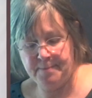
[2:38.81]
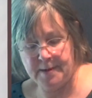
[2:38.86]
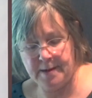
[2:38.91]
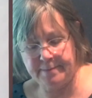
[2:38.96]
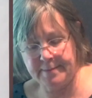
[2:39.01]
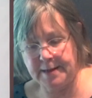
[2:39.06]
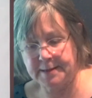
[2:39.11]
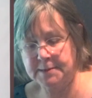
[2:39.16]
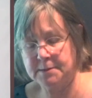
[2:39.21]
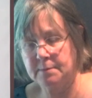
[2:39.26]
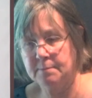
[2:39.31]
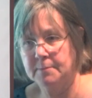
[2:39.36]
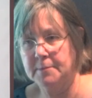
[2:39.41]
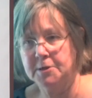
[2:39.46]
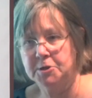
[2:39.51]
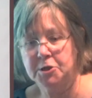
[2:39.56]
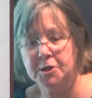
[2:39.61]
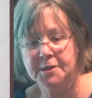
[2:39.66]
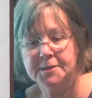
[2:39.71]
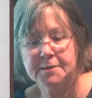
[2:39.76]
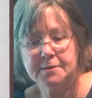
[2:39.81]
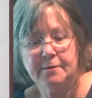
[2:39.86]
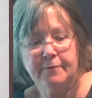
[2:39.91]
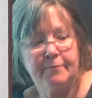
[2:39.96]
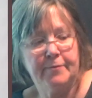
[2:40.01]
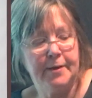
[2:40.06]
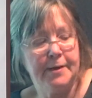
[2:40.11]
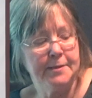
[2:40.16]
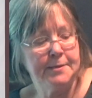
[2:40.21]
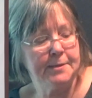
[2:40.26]
And that's the gist
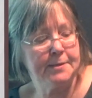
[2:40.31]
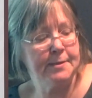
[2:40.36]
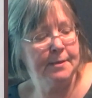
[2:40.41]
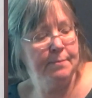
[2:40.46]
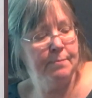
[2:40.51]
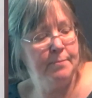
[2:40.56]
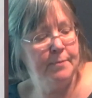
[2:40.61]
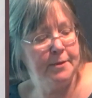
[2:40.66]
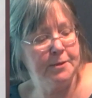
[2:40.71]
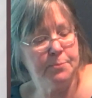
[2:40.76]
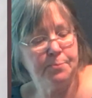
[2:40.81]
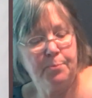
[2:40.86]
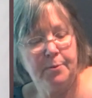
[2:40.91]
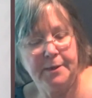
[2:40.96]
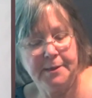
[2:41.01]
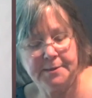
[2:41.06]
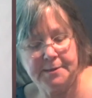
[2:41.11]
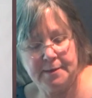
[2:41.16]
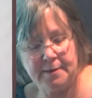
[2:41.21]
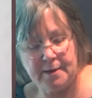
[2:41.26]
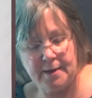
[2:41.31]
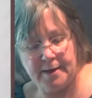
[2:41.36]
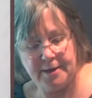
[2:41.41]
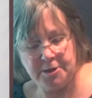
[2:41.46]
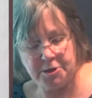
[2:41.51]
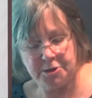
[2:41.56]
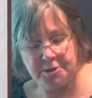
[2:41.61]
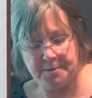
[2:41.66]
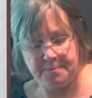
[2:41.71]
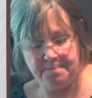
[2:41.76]
of this
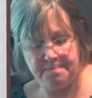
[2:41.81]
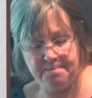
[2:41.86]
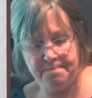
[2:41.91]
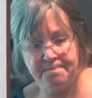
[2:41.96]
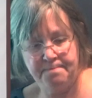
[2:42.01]
presentation.